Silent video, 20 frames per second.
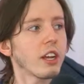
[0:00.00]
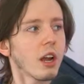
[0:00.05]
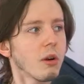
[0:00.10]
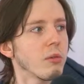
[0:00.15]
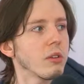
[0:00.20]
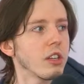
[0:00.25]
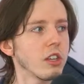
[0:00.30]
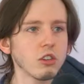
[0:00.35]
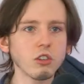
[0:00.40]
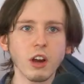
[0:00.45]
I
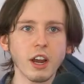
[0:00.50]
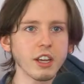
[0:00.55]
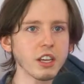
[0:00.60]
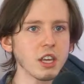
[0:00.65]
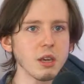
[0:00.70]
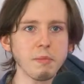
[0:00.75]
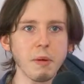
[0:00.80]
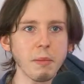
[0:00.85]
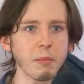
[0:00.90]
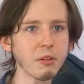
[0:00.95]
really try and
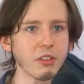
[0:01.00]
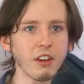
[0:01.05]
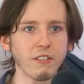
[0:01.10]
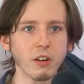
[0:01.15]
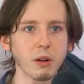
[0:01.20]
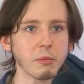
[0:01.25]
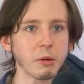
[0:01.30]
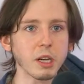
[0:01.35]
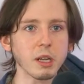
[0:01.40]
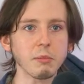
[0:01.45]
keep up with
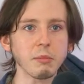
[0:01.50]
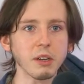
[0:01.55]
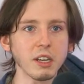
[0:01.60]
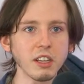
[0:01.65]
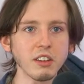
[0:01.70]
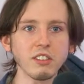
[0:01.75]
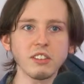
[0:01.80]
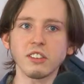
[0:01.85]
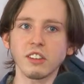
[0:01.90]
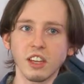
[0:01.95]
everybody, but
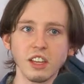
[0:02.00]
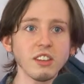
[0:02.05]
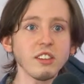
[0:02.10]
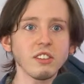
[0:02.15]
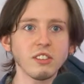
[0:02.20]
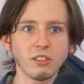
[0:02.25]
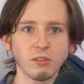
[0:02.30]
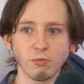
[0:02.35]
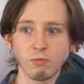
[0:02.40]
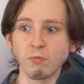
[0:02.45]
it's
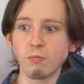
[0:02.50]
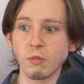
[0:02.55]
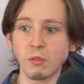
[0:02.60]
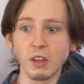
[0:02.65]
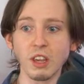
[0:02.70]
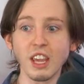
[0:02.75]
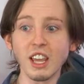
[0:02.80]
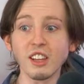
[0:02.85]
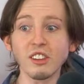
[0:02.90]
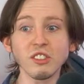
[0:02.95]
it's
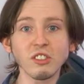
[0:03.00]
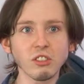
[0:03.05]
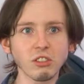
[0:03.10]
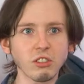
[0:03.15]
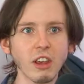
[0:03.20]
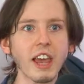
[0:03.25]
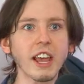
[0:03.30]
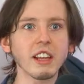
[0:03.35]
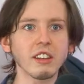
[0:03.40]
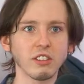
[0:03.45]

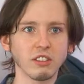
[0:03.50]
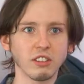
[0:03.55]
insane